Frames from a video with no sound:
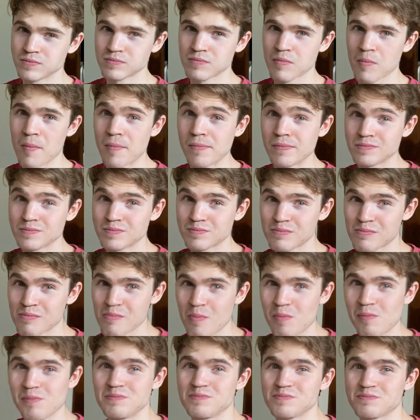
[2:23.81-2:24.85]
Well,
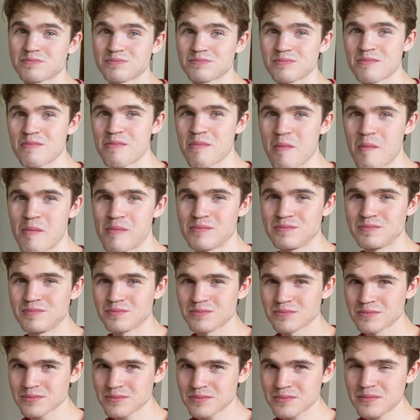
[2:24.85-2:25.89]
we already started eating it
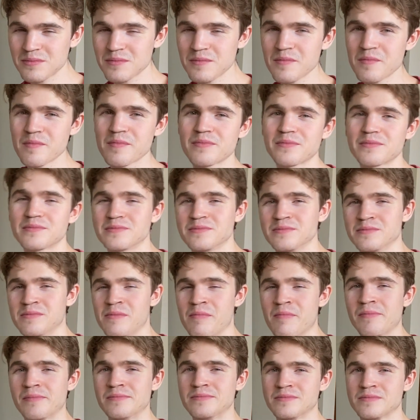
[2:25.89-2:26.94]
because it was so good mm
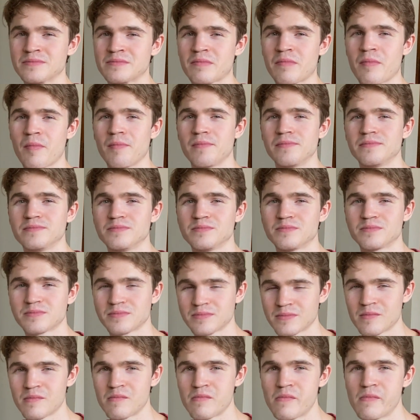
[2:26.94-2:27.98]
-hmm. and we couldn't resist,
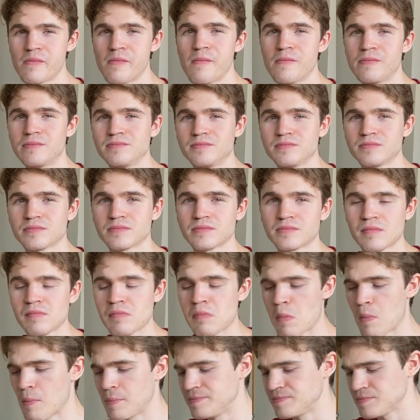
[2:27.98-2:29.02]
but what's your reaction,
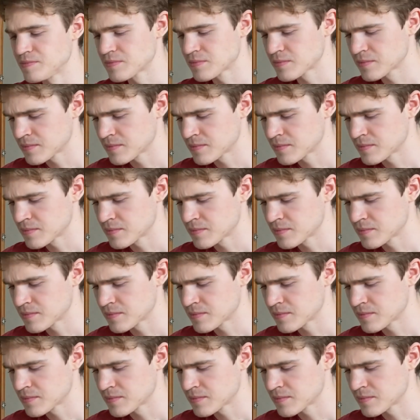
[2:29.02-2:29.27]
Brad?